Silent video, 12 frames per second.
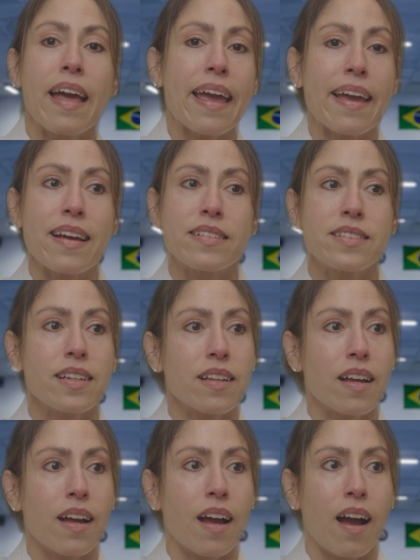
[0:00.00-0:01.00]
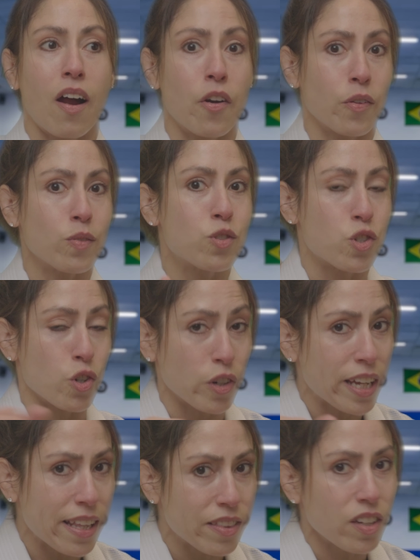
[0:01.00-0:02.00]
And are you
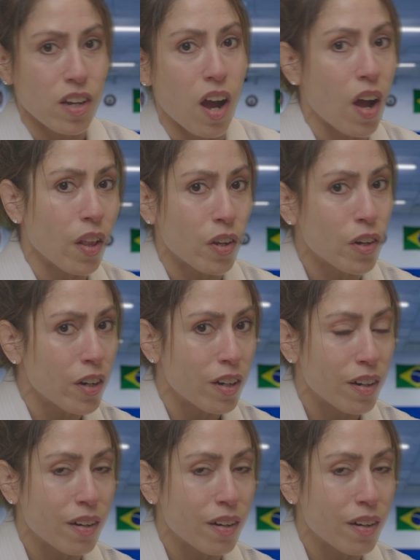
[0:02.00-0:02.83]
jerking the collar